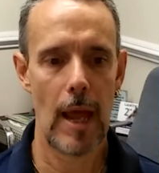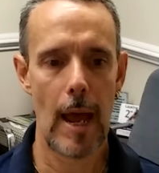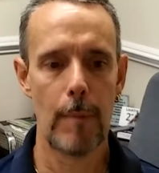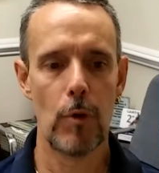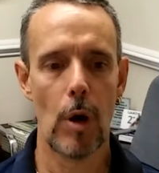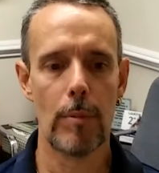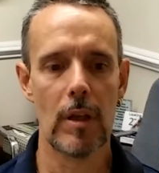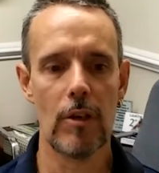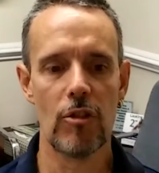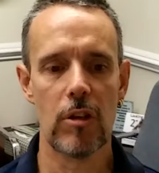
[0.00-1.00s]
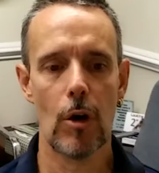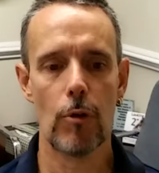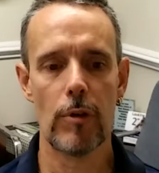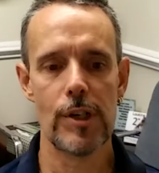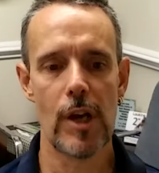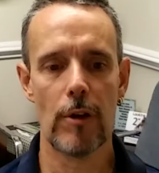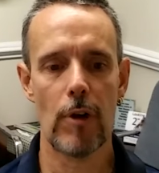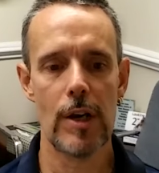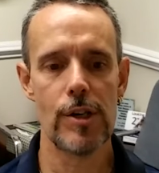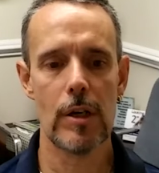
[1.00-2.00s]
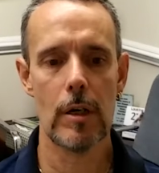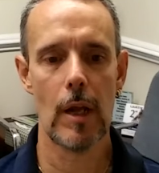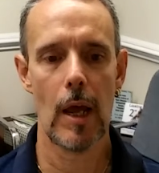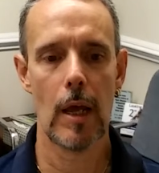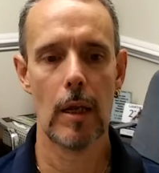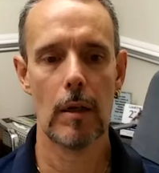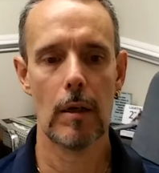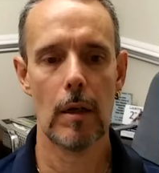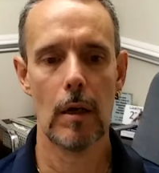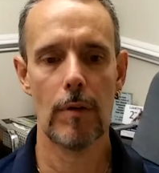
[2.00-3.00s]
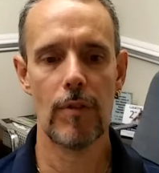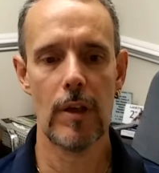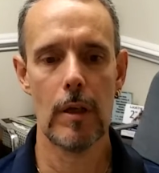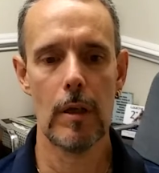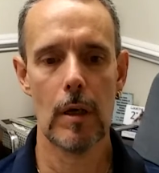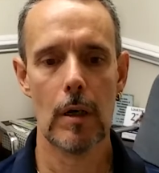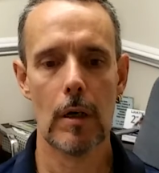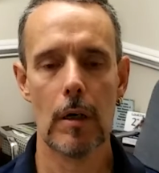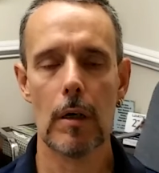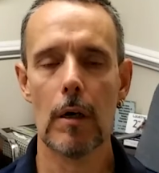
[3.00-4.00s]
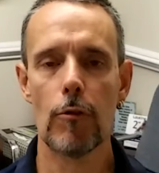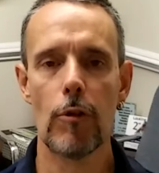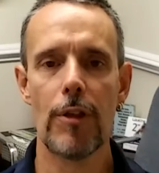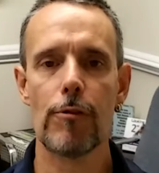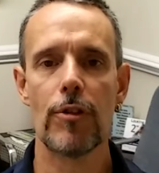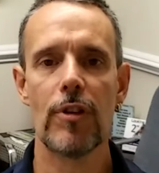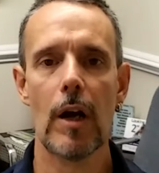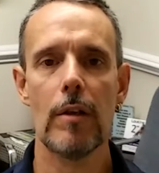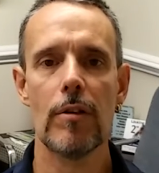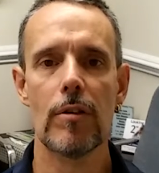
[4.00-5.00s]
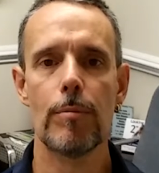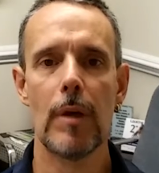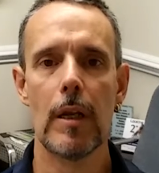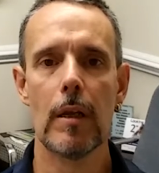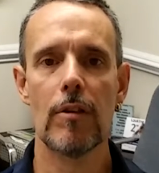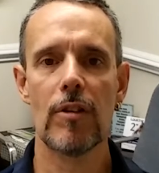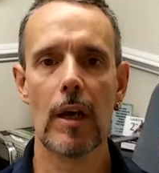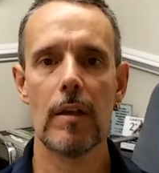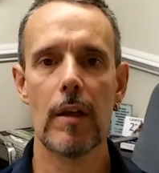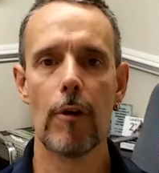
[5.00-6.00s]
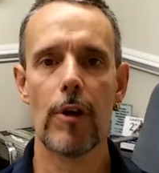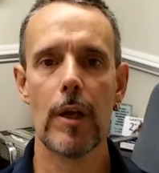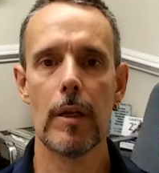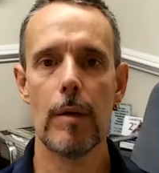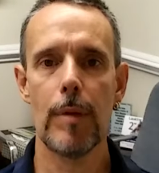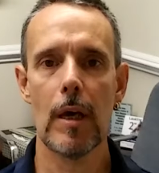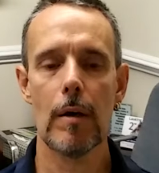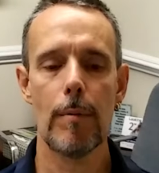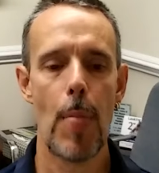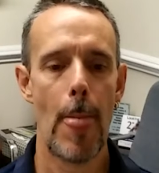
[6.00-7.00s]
abnormally slow regeneration and of the erythrocytes, meaning secondary anemia,